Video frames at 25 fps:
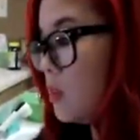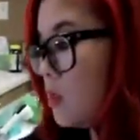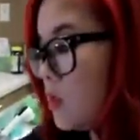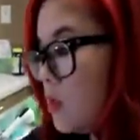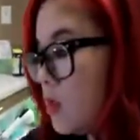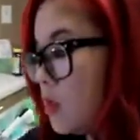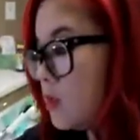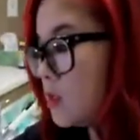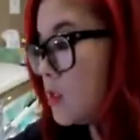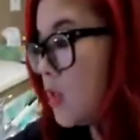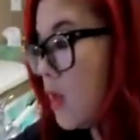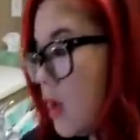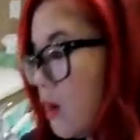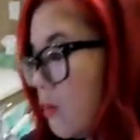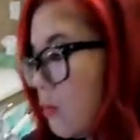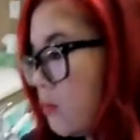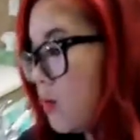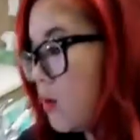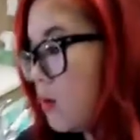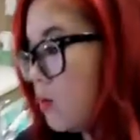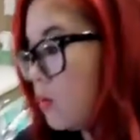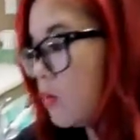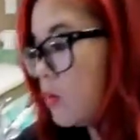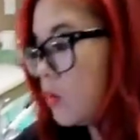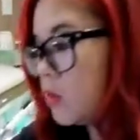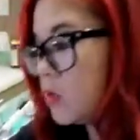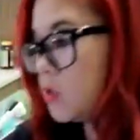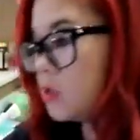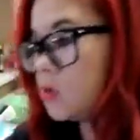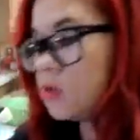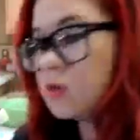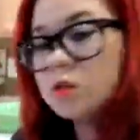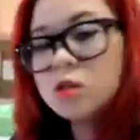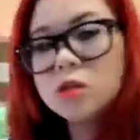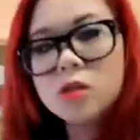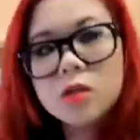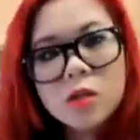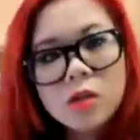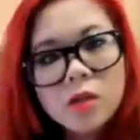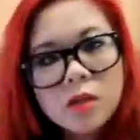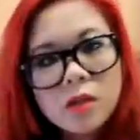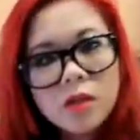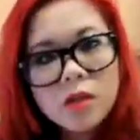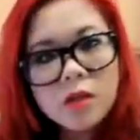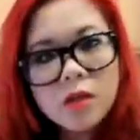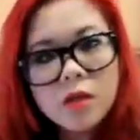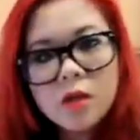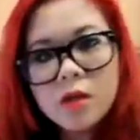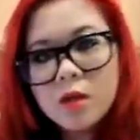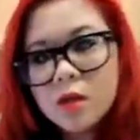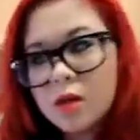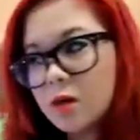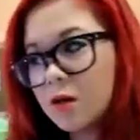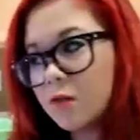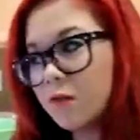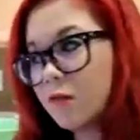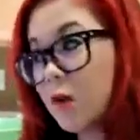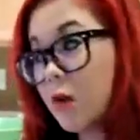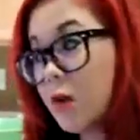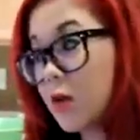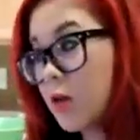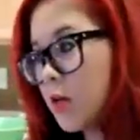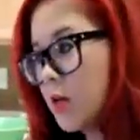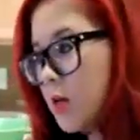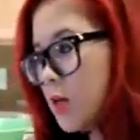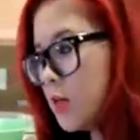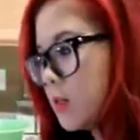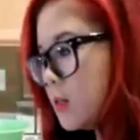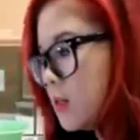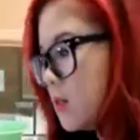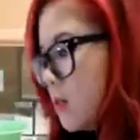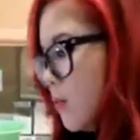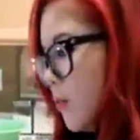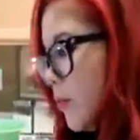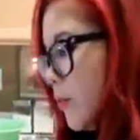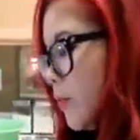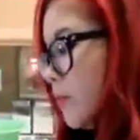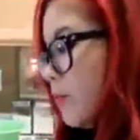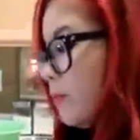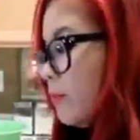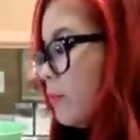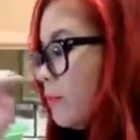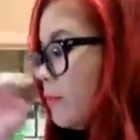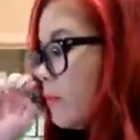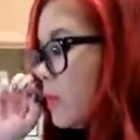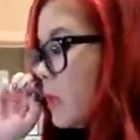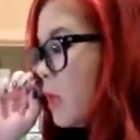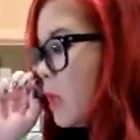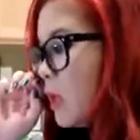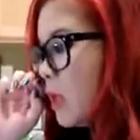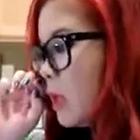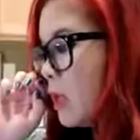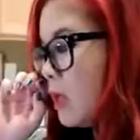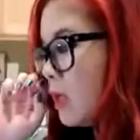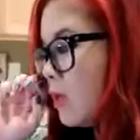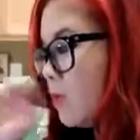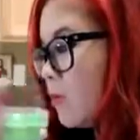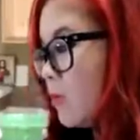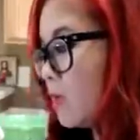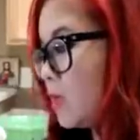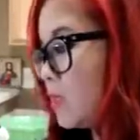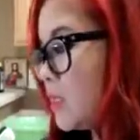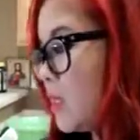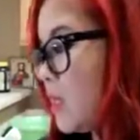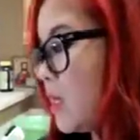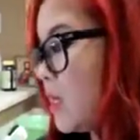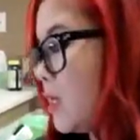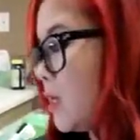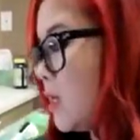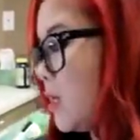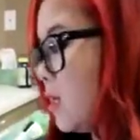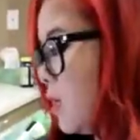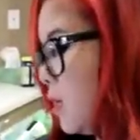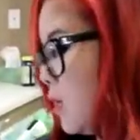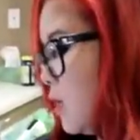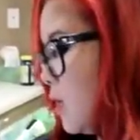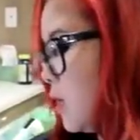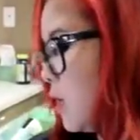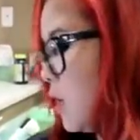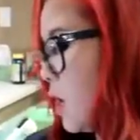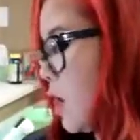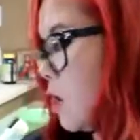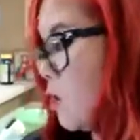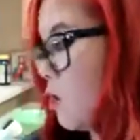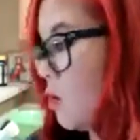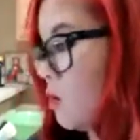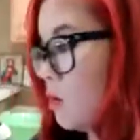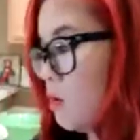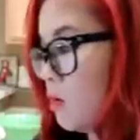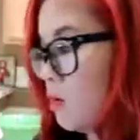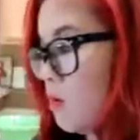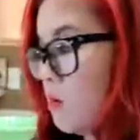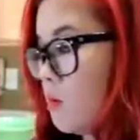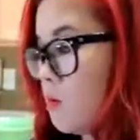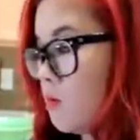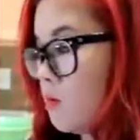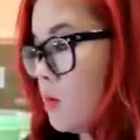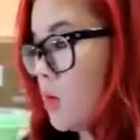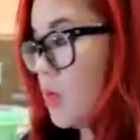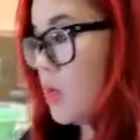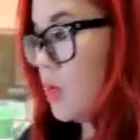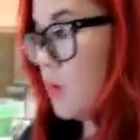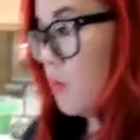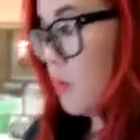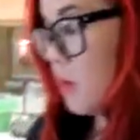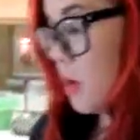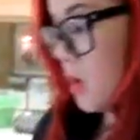the topping, which is usually the fried onions. We're taking our medium